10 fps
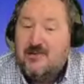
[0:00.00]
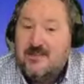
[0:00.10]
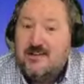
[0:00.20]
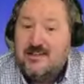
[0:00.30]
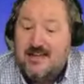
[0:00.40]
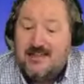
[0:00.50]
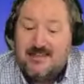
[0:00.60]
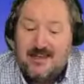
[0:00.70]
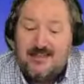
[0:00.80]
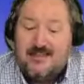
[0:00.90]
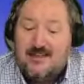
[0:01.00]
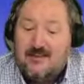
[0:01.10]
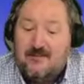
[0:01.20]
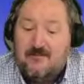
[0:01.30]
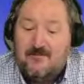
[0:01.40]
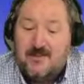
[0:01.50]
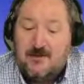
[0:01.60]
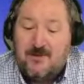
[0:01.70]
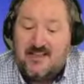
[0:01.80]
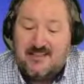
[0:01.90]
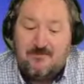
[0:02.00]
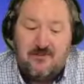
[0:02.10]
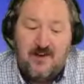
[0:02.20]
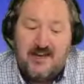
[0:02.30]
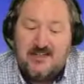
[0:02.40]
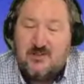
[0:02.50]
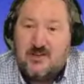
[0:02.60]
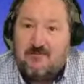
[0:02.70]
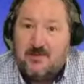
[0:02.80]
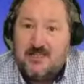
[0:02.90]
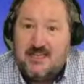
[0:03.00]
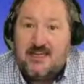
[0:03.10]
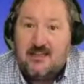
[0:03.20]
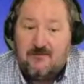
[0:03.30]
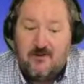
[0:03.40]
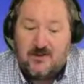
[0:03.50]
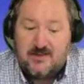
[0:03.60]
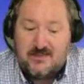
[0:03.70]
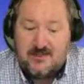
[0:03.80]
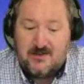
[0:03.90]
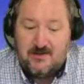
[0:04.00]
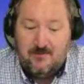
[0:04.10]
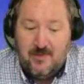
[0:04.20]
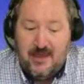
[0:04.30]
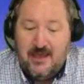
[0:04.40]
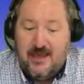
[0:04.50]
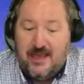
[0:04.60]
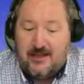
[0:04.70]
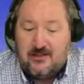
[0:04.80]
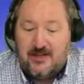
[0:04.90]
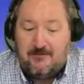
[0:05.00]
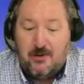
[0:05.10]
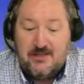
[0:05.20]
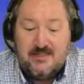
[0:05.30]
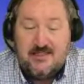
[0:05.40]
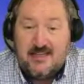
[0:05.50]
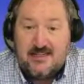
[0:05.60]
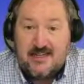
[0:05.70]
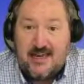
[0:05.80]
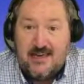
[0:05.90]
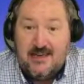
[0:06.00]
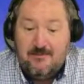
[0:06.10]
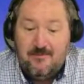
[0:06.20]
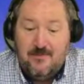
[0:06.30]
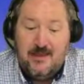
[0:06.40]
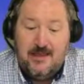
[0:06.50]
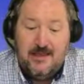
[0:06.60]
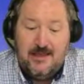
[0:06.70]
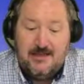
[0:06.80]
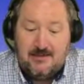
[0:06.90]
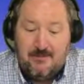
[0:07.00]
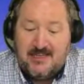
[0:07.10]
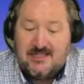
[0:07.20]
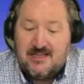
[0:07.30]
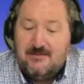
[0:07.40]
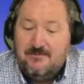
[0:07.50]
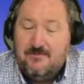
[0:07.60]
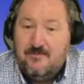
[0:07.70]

It also contains a list of topics that providers should give particular focus to, including person-centered care, dementia,